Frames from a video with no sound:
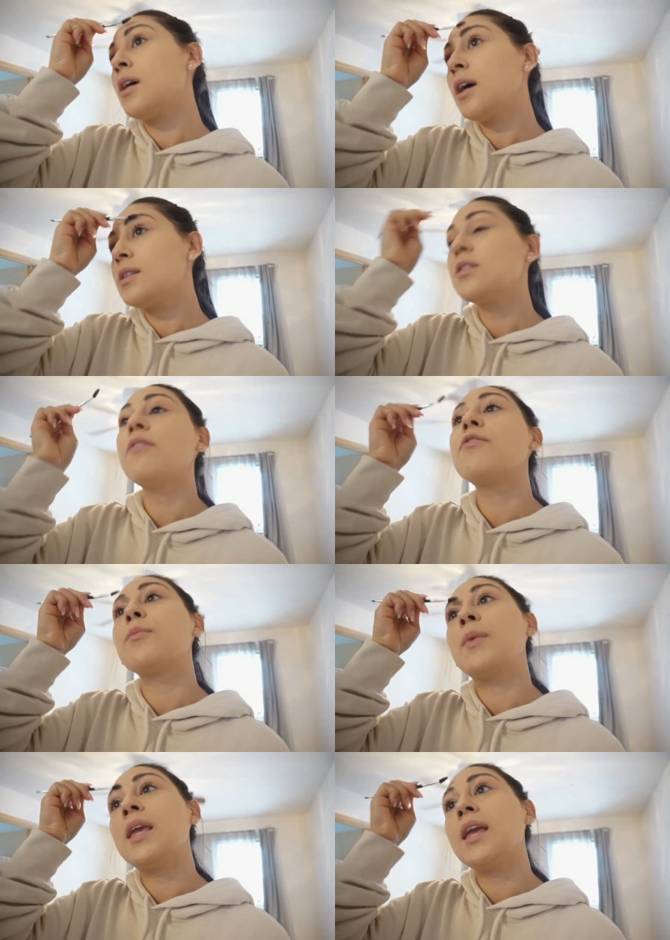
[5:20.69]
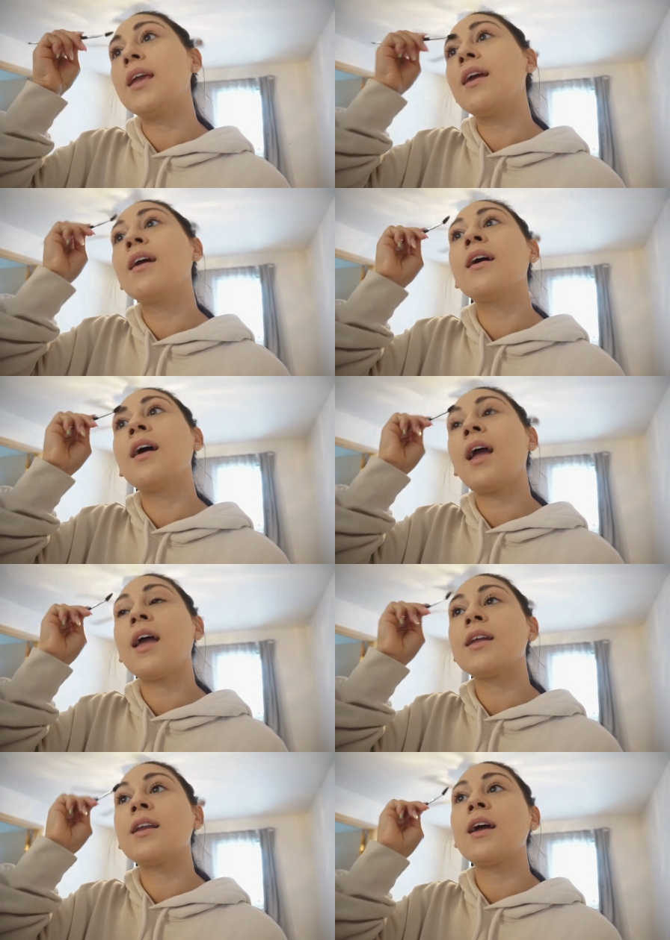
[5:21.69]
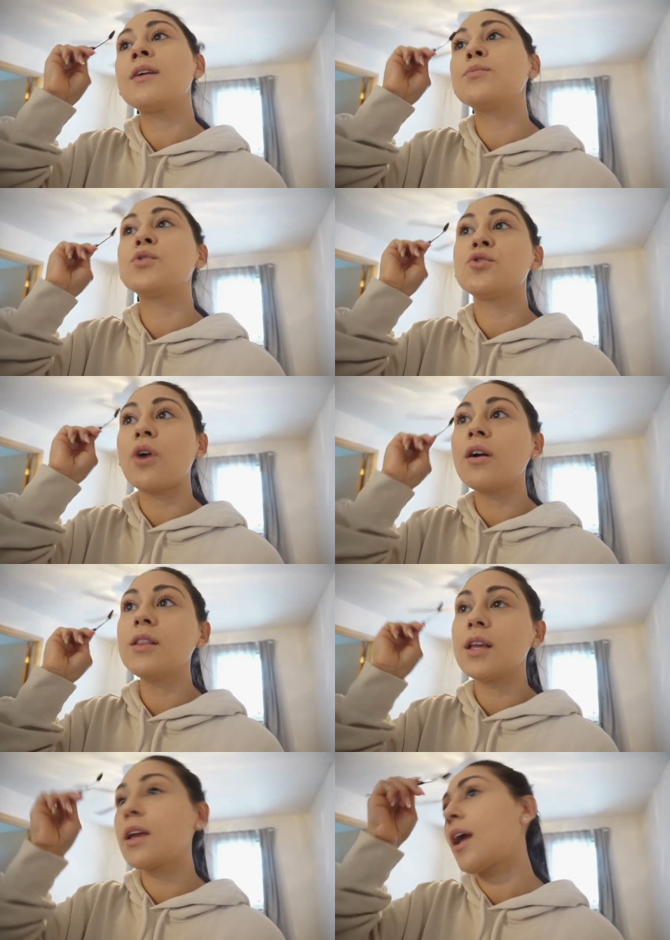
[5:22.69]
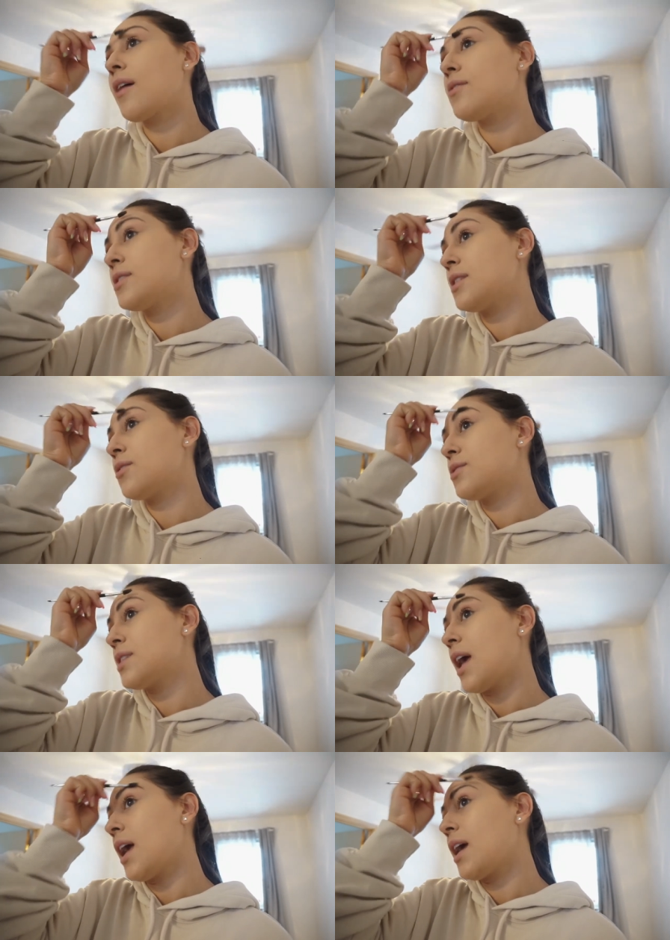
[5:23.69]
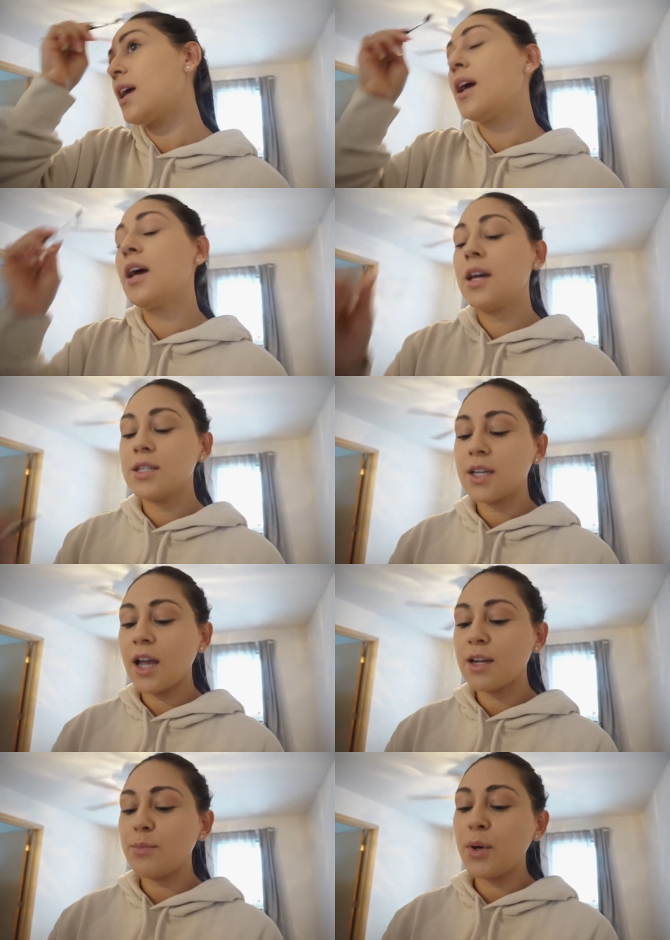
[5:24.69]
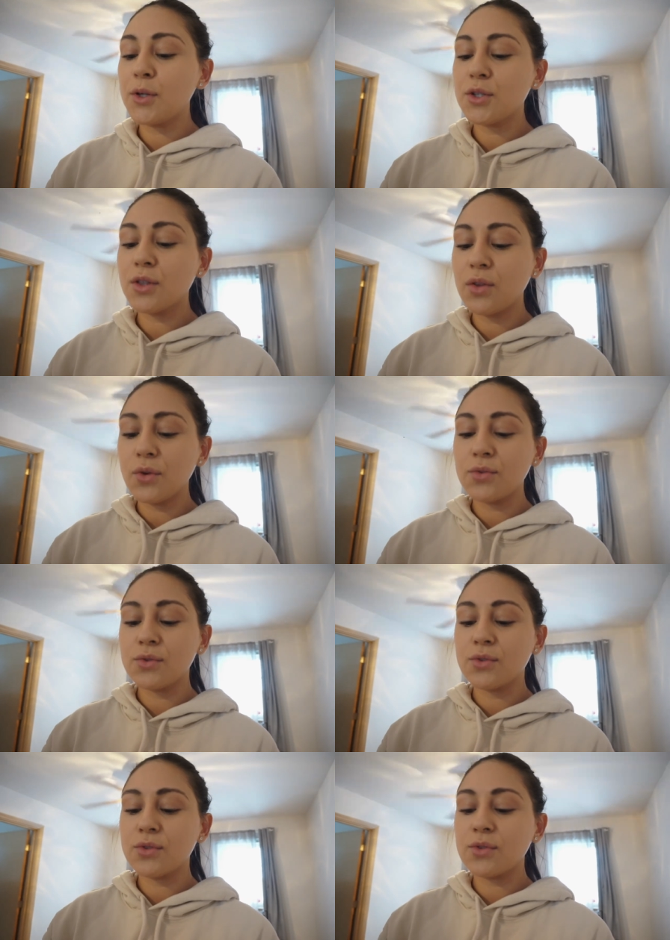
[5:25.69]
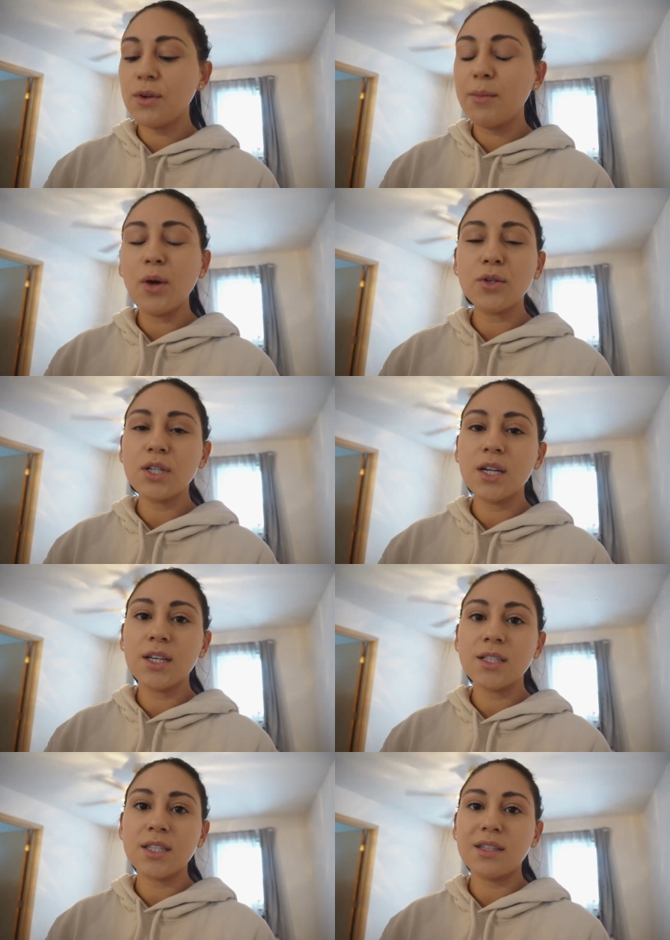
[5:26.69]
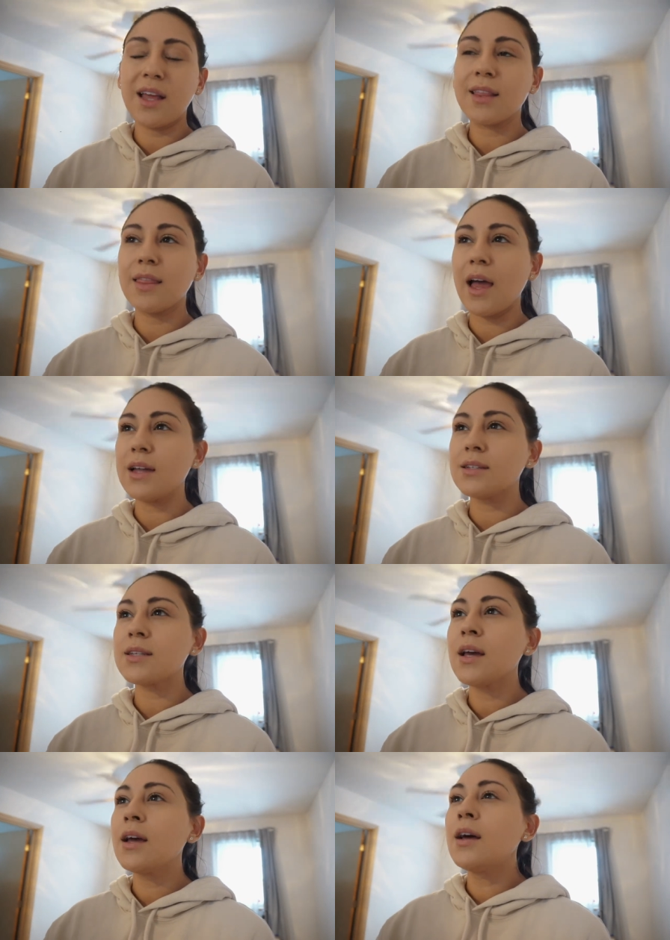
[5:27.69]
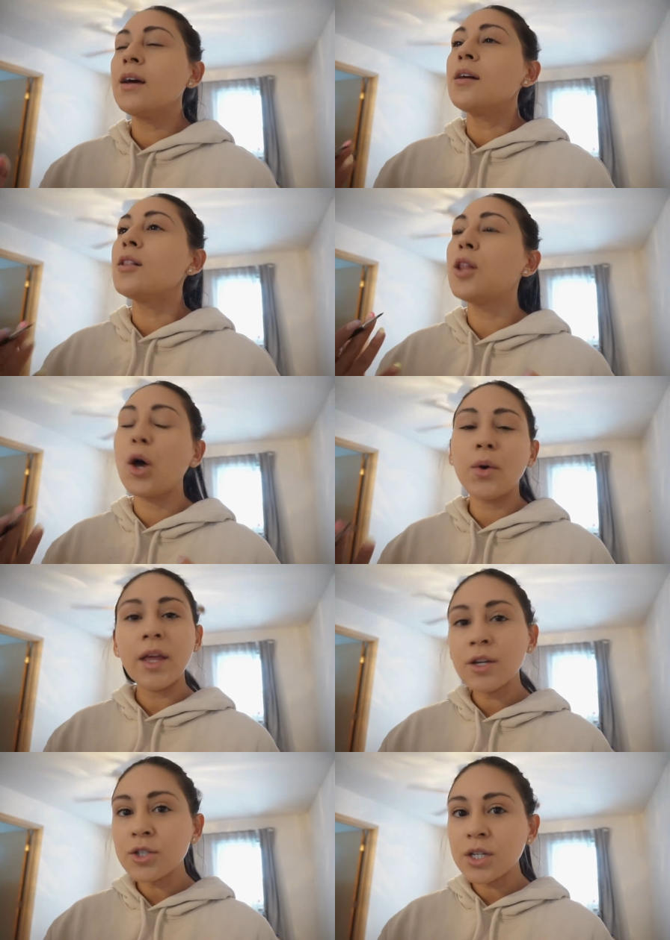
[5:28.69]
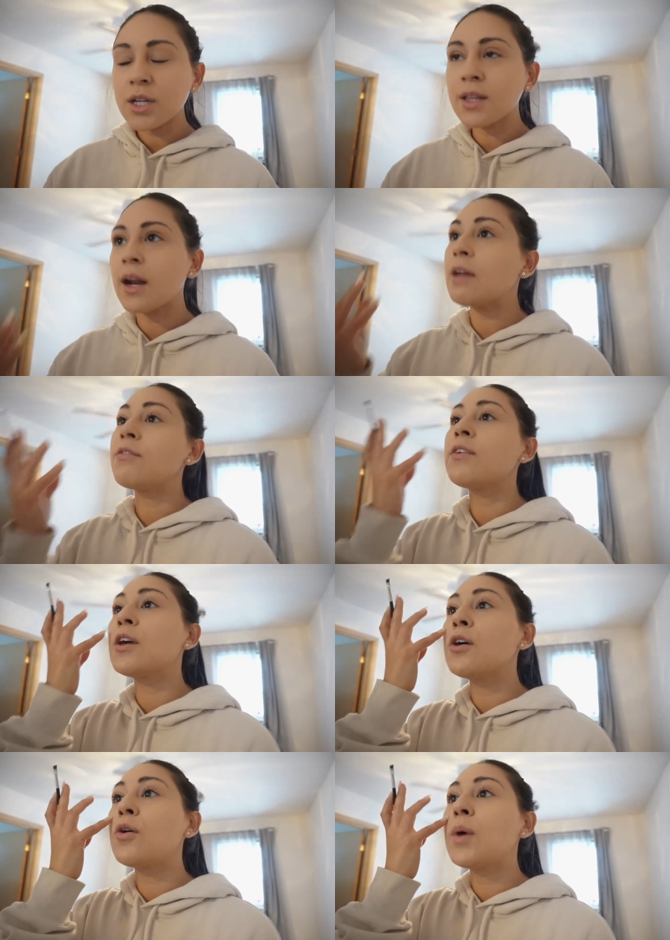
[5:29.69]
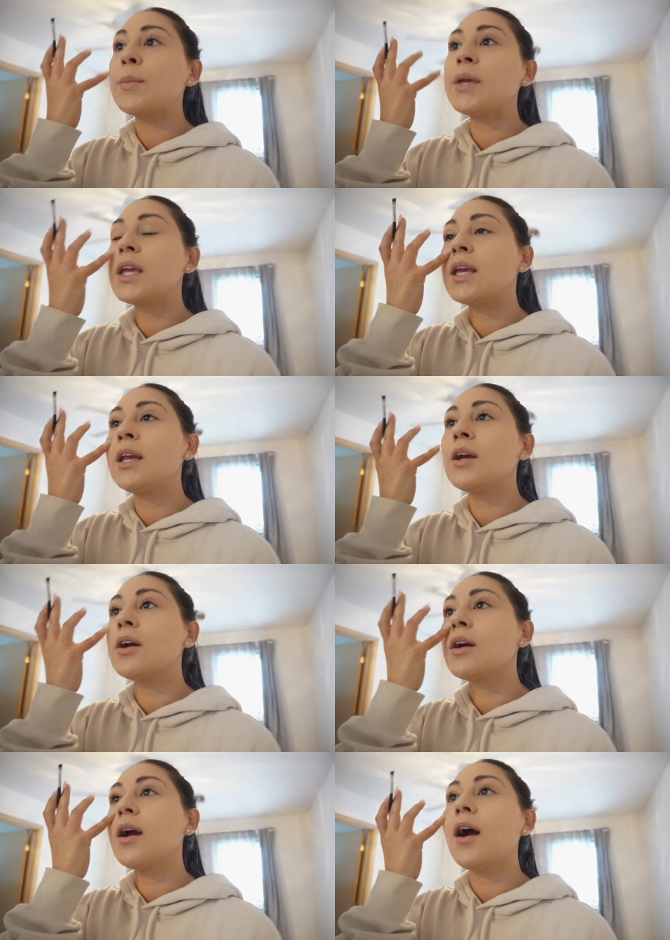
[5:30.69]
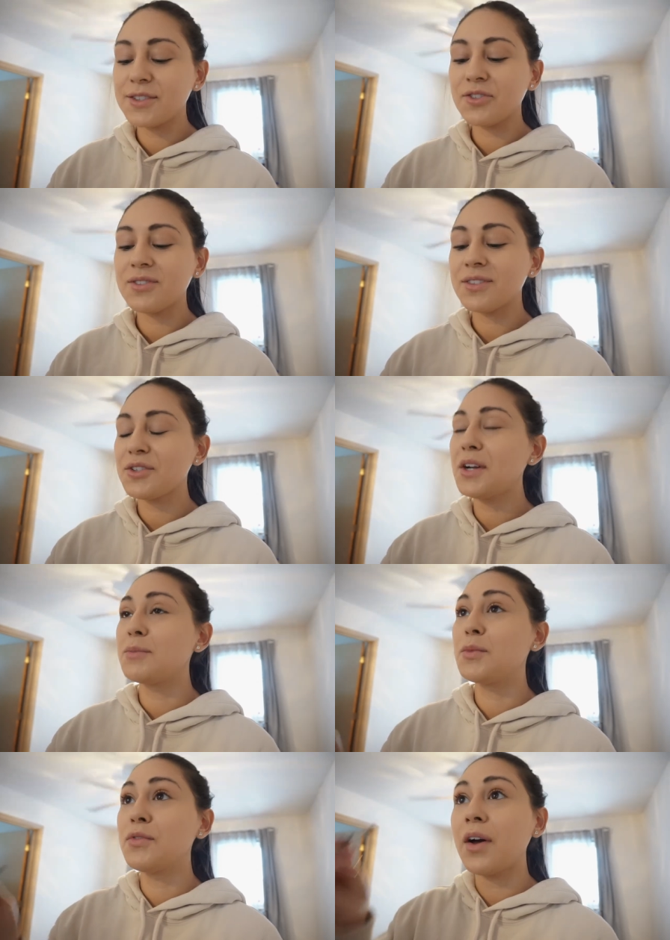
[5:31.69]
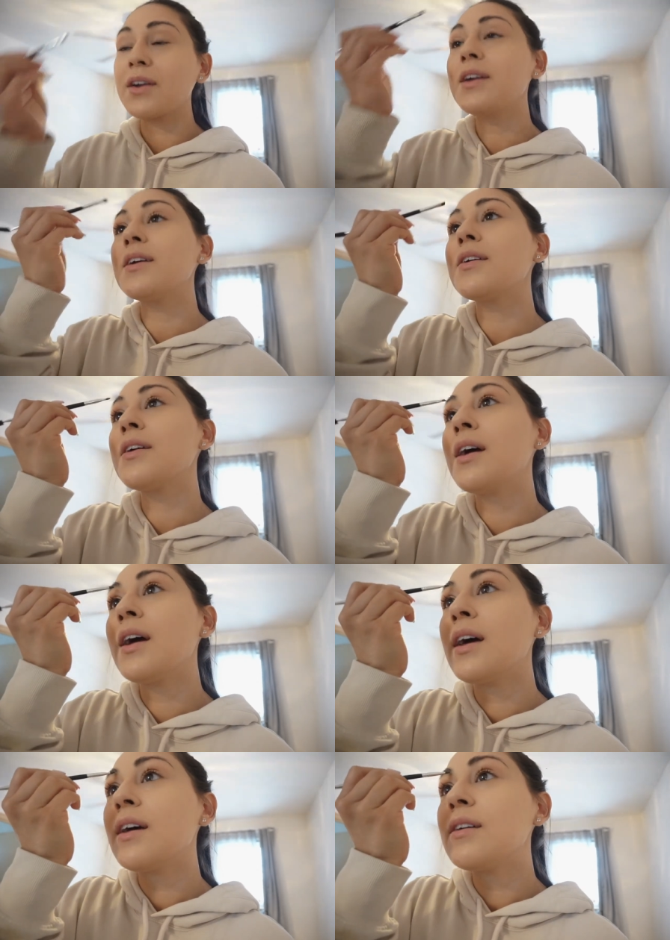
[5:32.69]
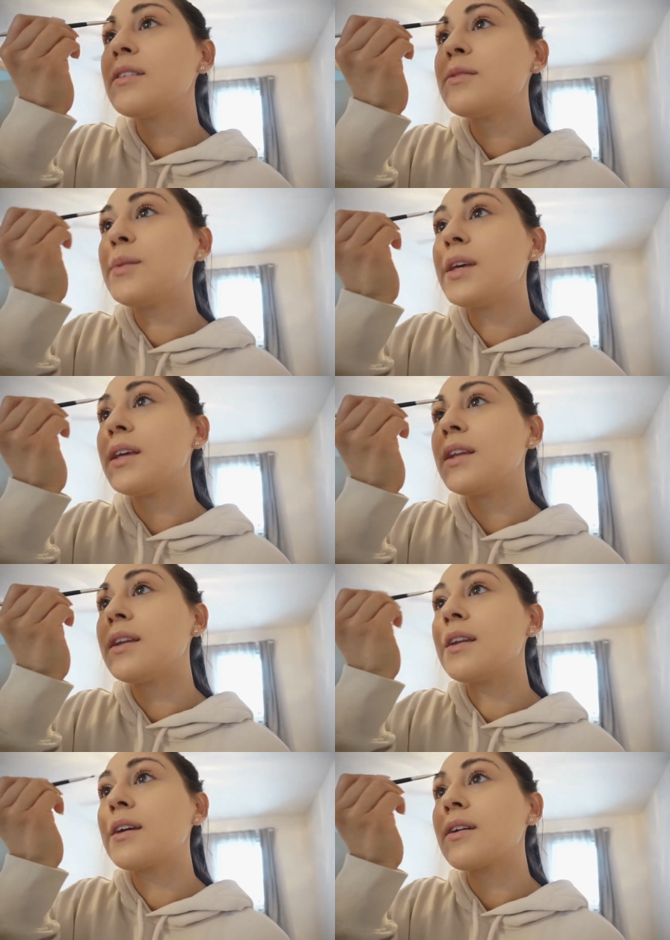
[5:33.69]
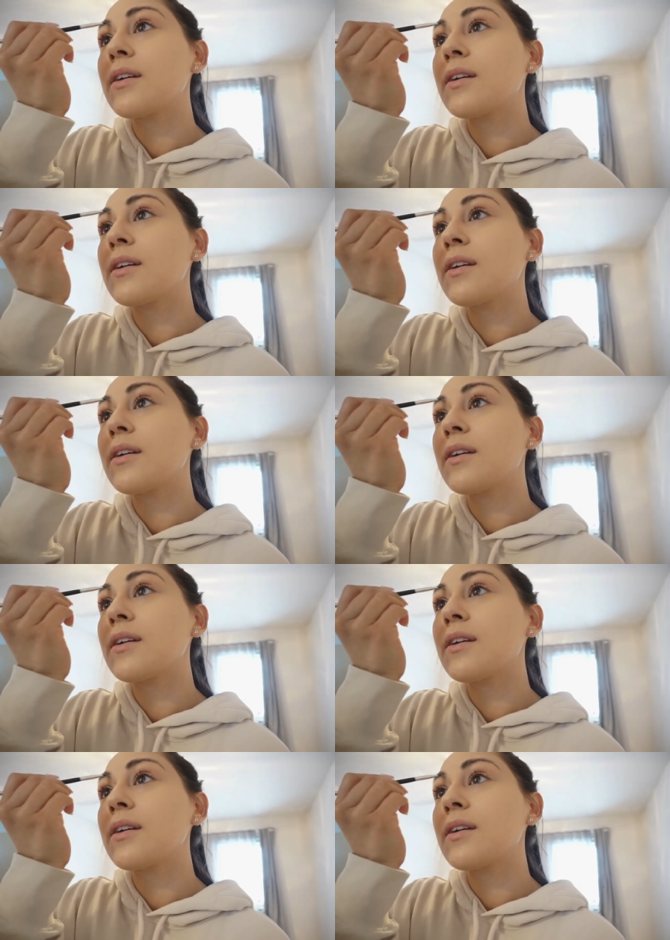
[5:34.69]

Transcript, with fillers: it's not for me. And I'm struggling every single day to kind of push those emotions and like that low energy that I feel while being here. Just trying to move out of here has been